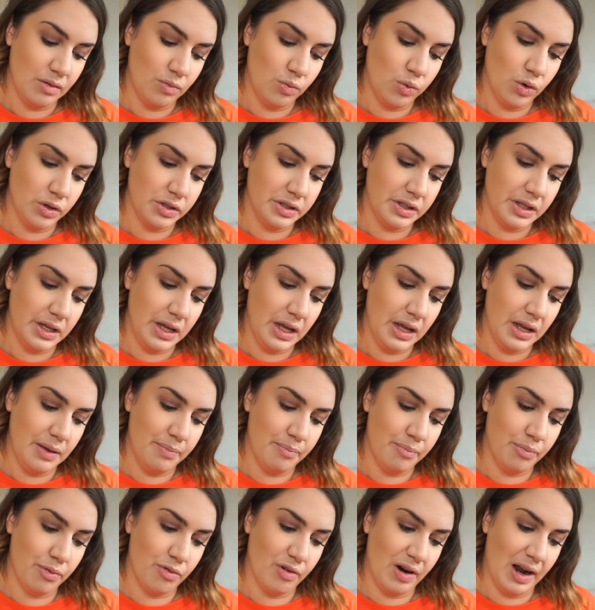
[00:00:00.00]
What's the
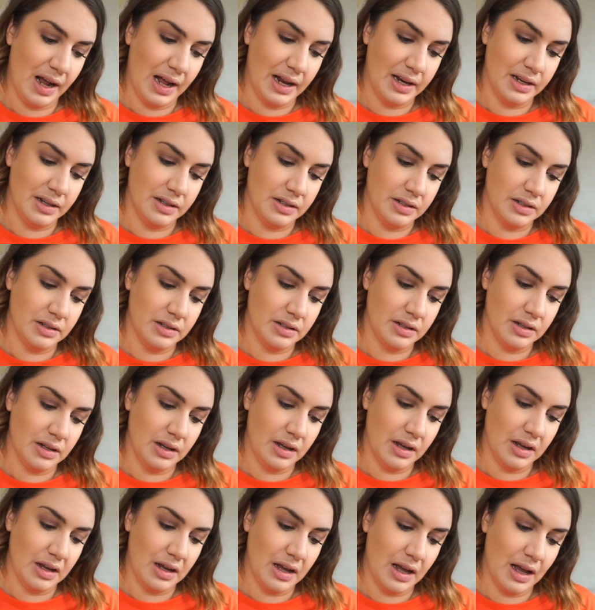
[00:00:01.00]
brand?
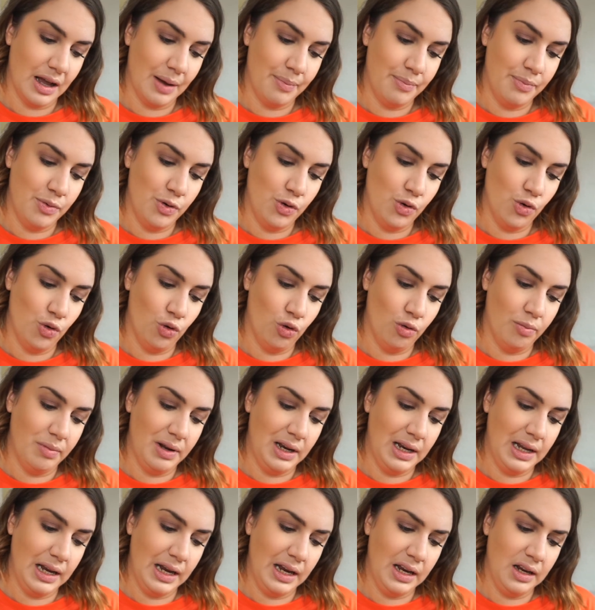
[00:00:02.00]

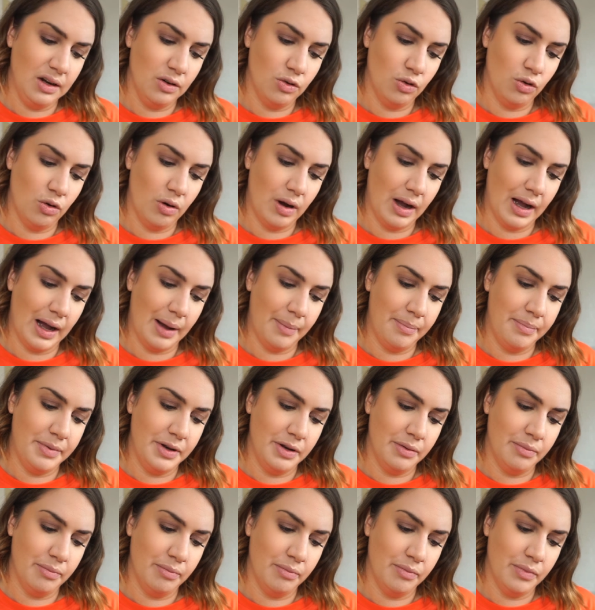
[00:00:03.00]
Abnomaly or
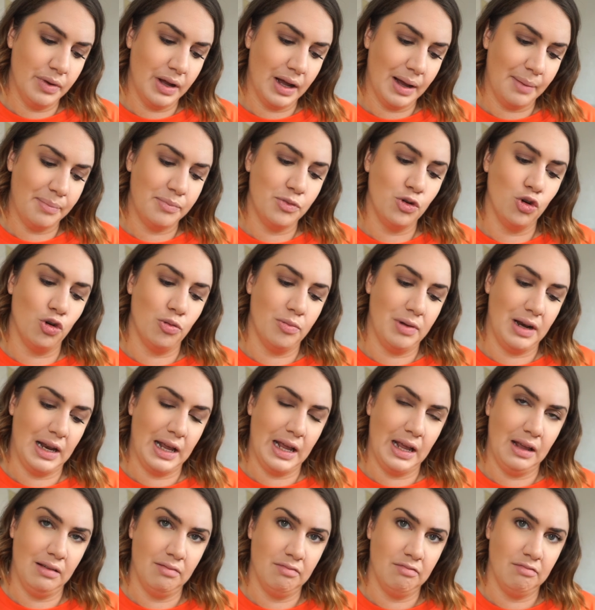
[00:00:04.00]

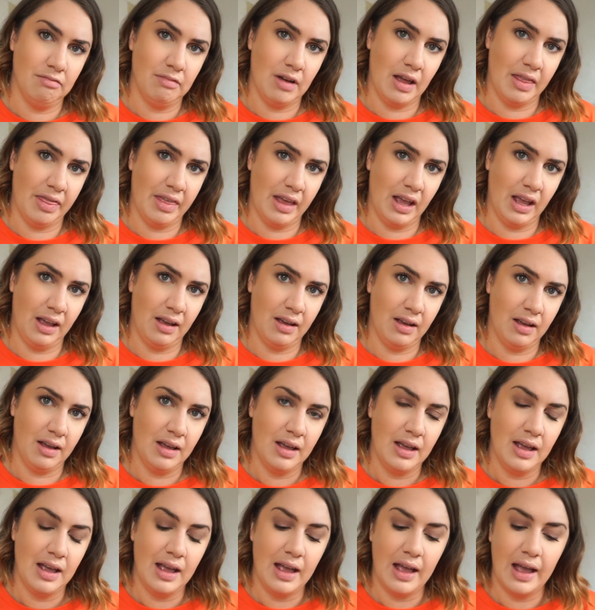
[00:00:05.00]
Abnomaly, I think.
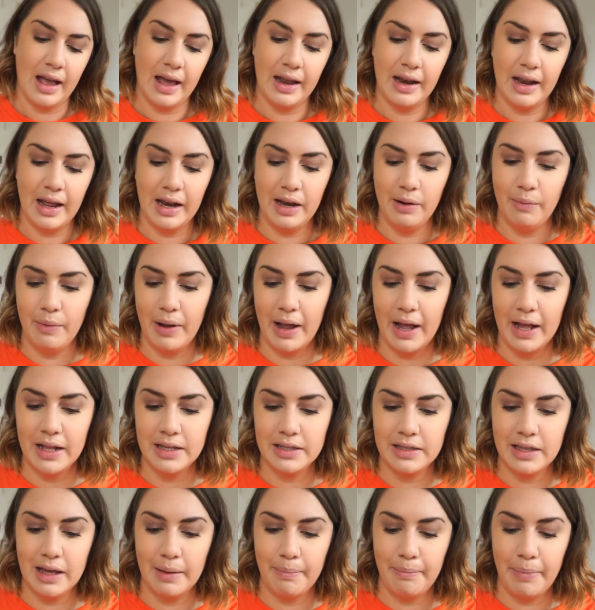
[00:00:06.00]
And anyway,
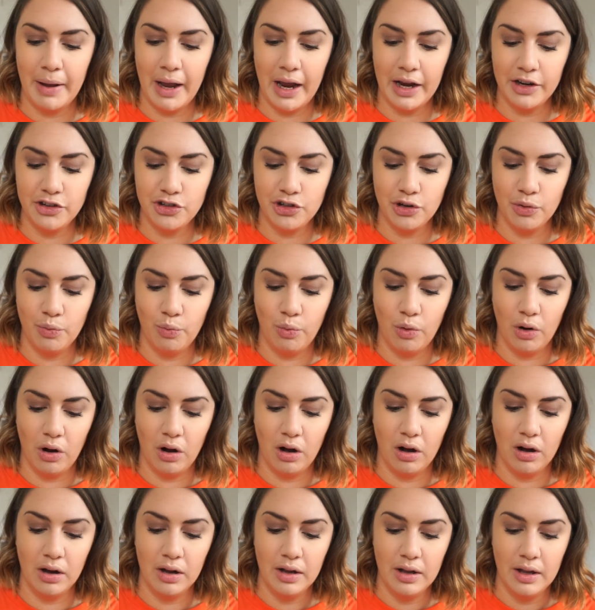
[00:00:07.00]
it's their
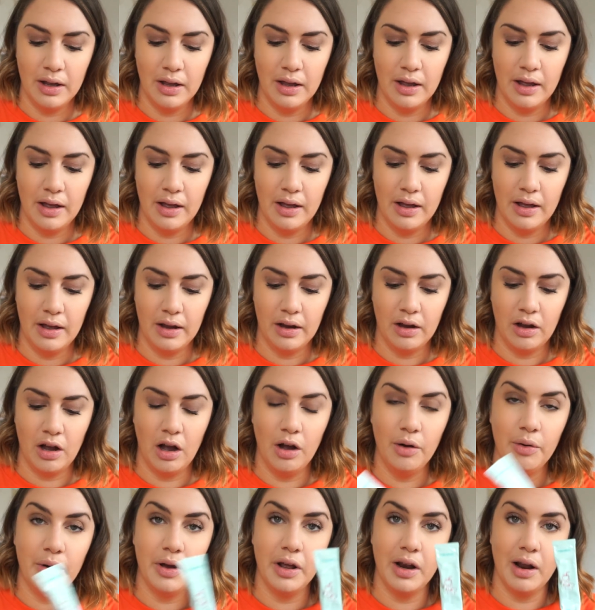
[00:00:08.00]
Petrowat
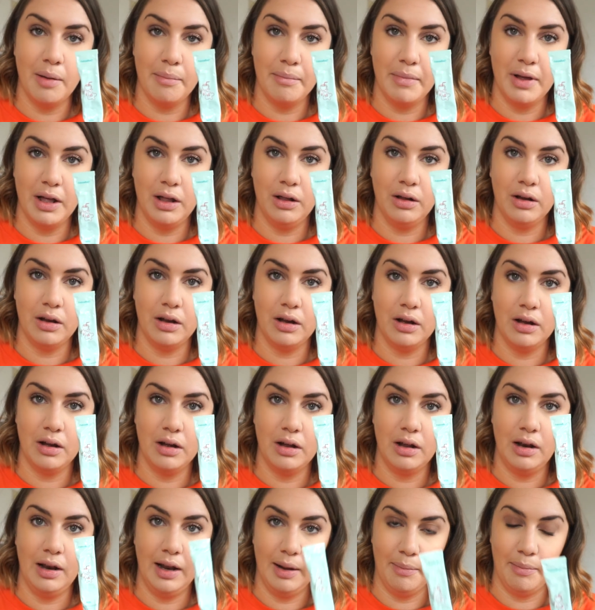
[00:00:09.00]
coconut milk
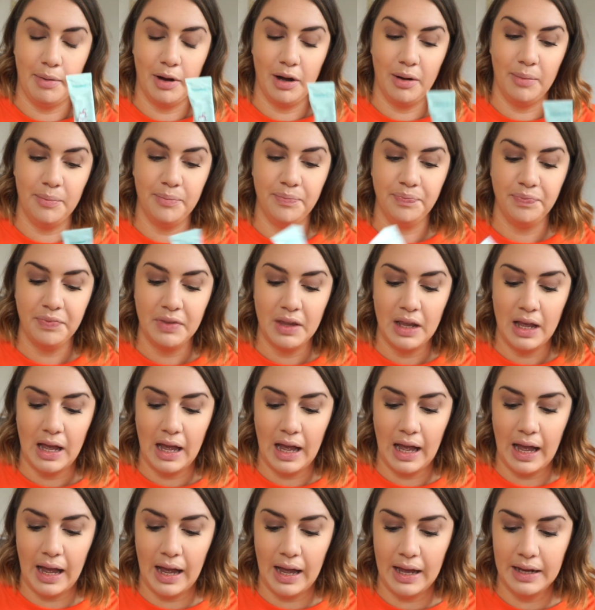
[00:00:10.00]
lip balm.
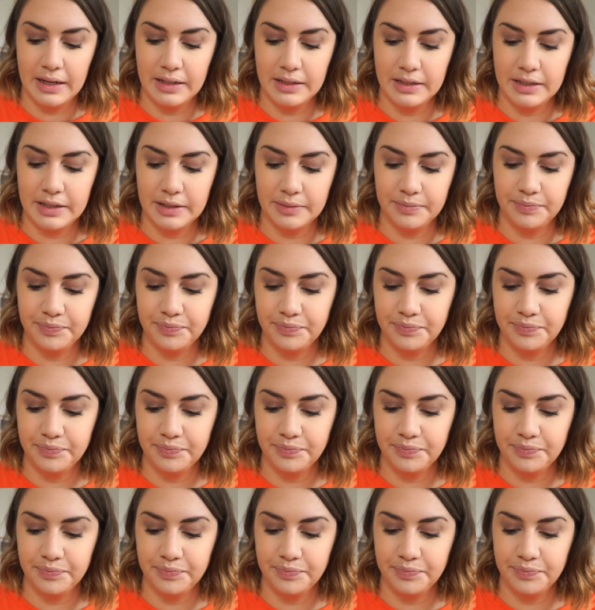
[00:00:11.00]
And